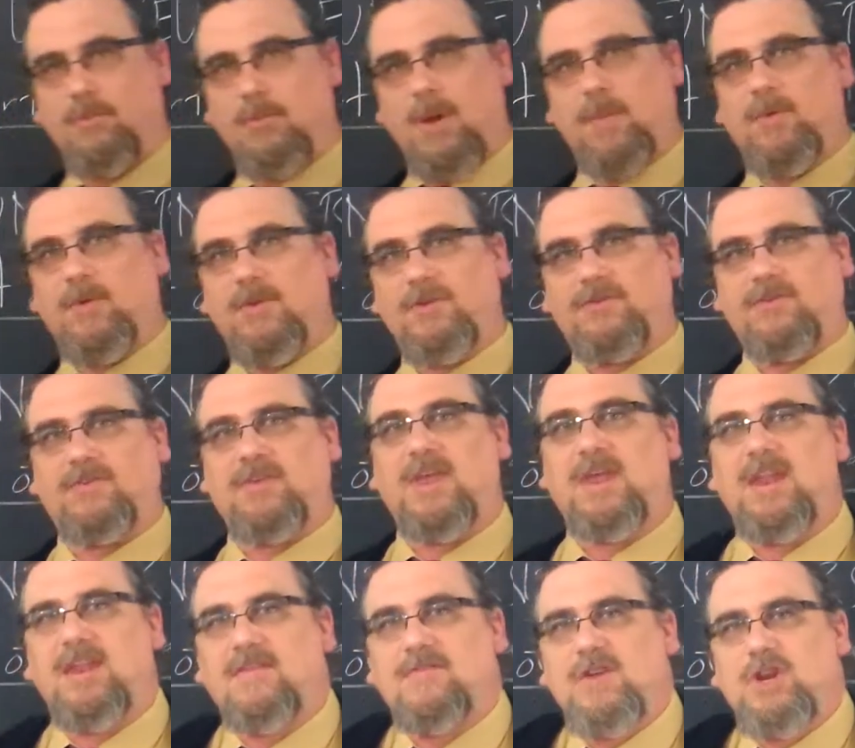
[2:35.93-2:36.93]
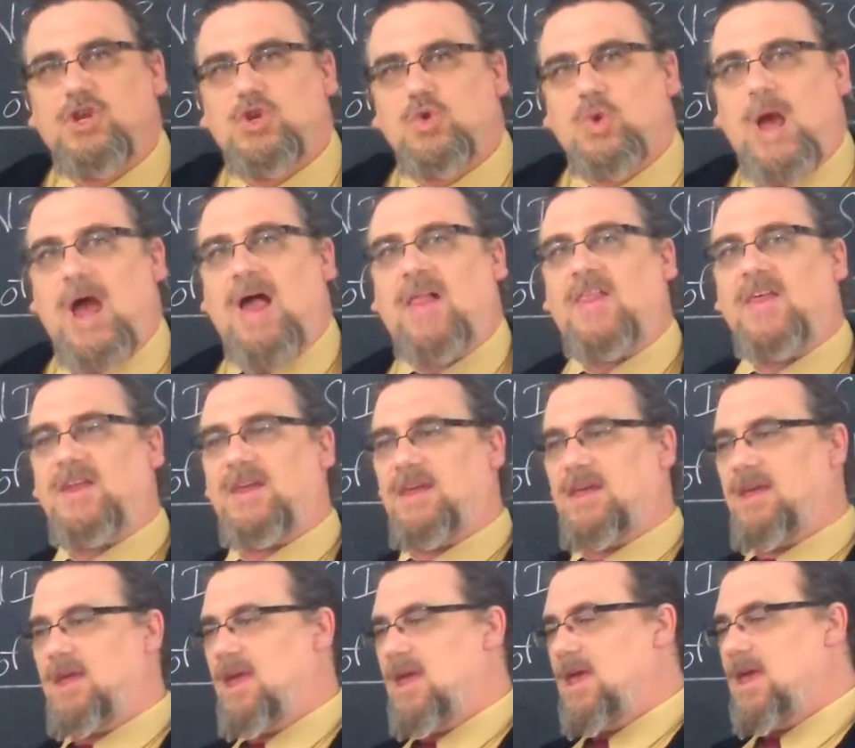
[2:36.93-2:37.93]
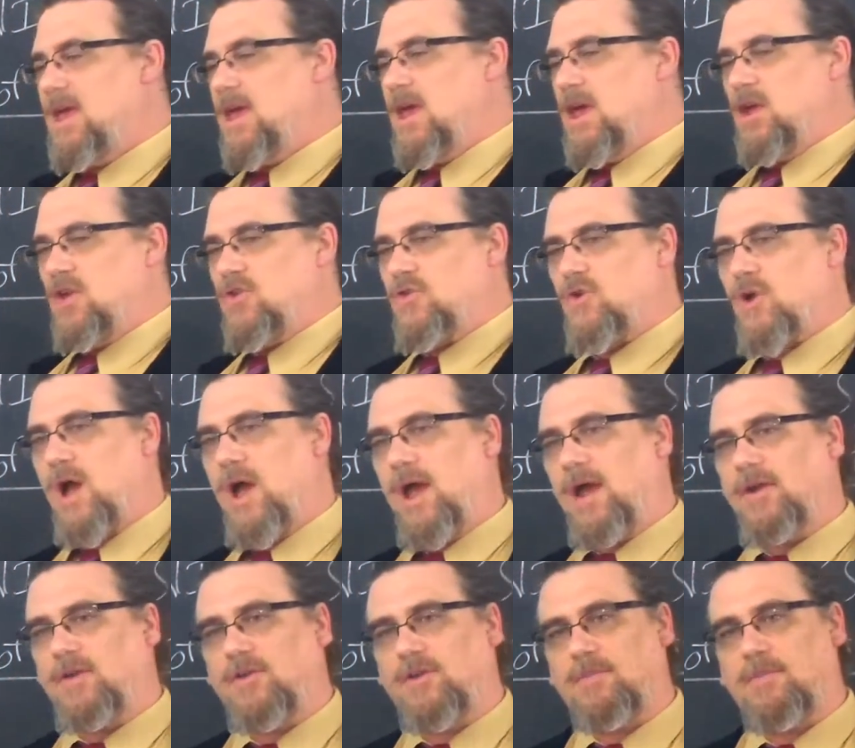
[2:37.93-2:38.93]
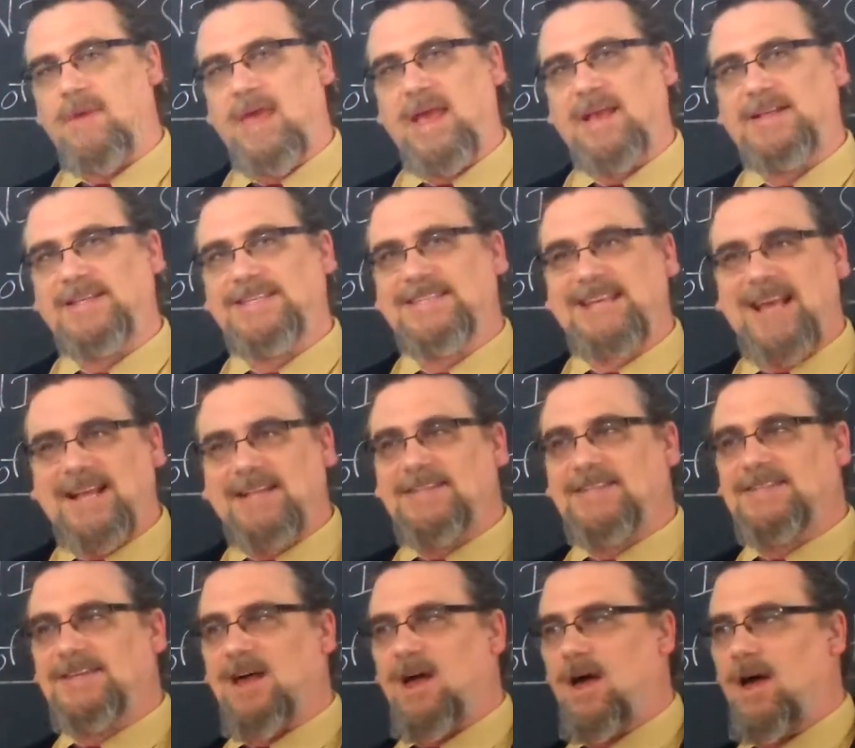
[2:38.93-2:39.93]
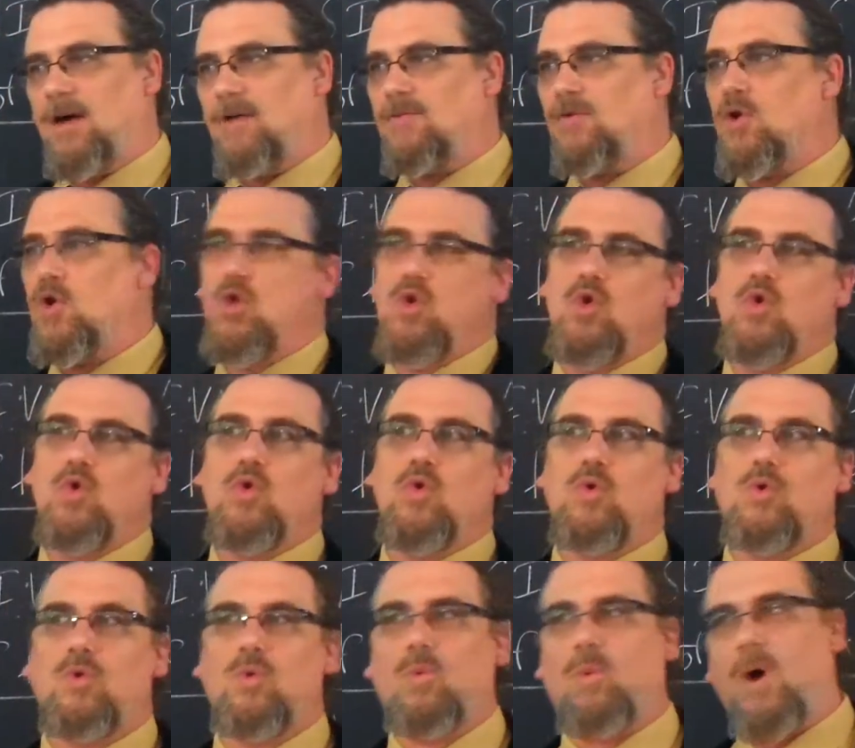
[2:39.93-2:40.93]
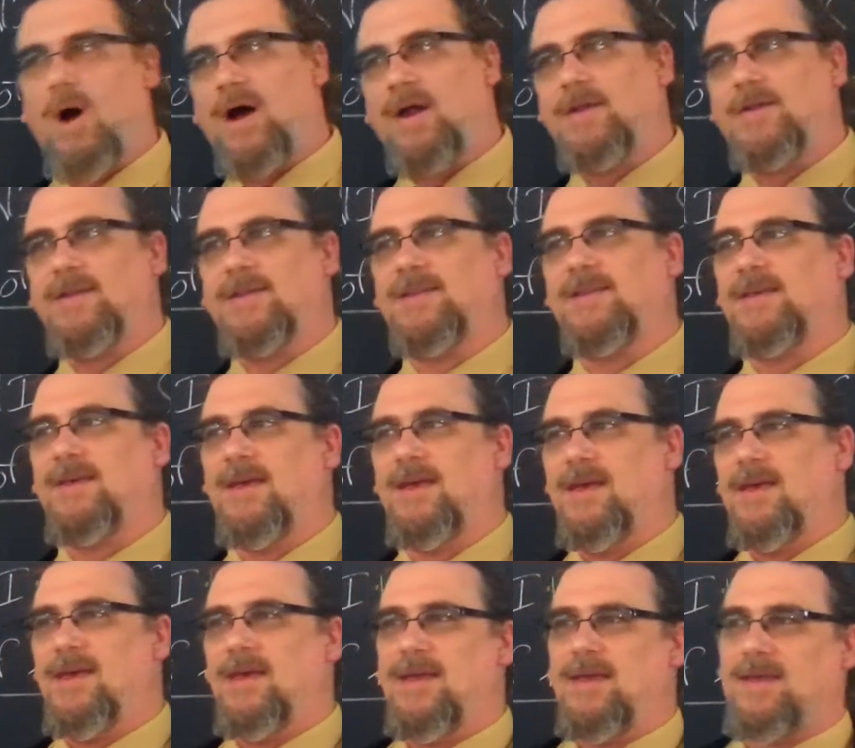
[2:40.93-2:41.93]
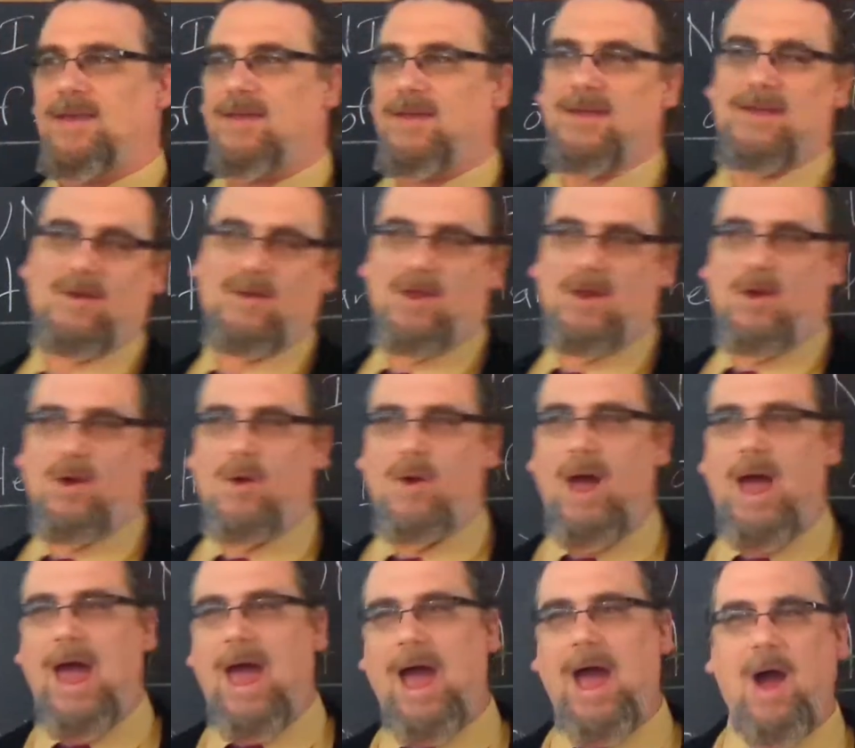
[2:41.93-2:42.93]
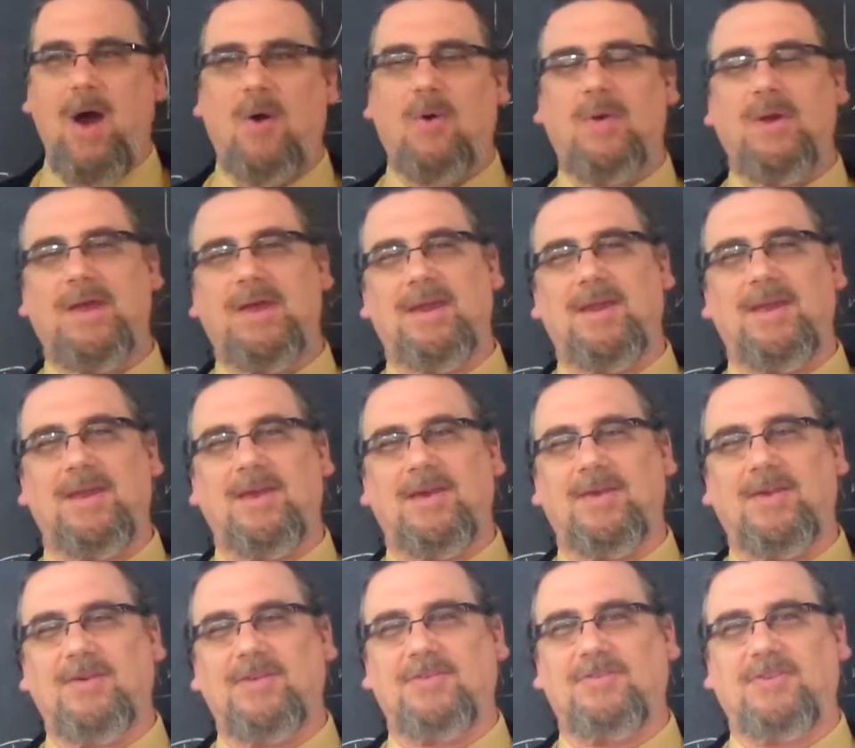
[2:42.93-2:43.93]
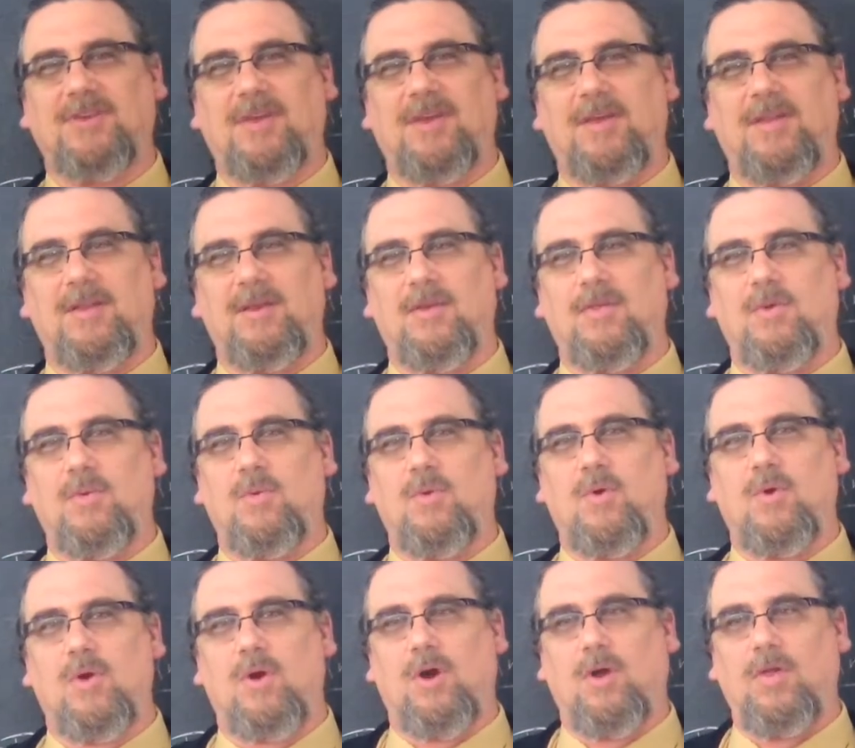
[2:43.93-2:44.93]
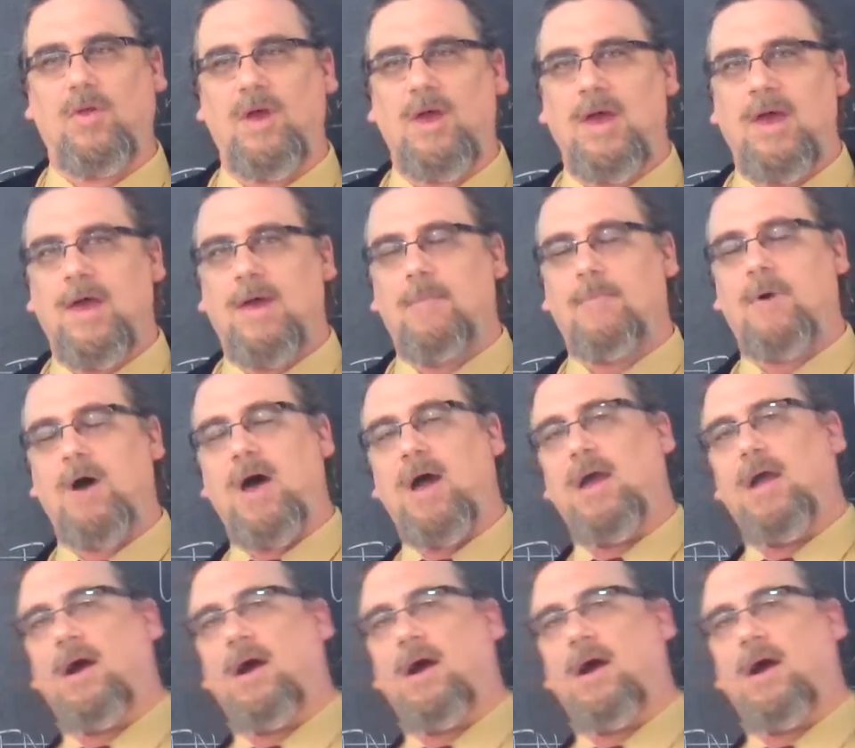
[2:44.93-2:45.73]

Remember, this is individuality trying to make sense of who, what, you know, how it is in, in the world by